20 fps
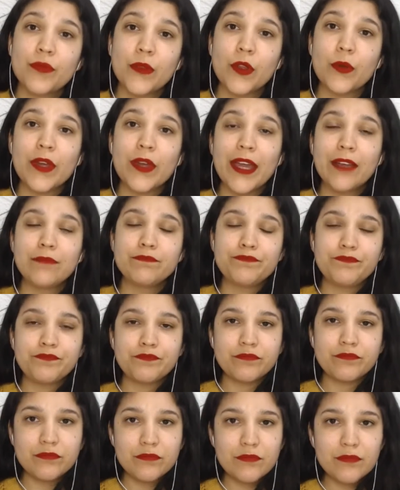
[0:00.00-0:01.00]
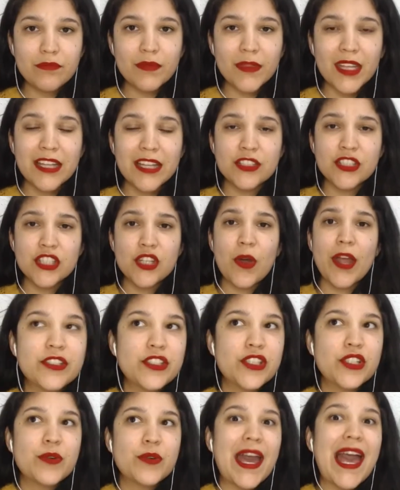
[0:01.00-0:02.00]
Okay, and so I
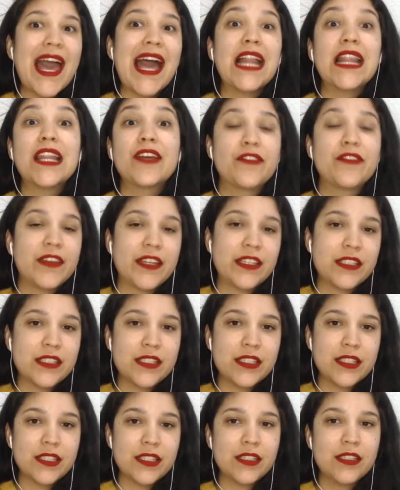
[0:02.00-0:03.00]
do elephant.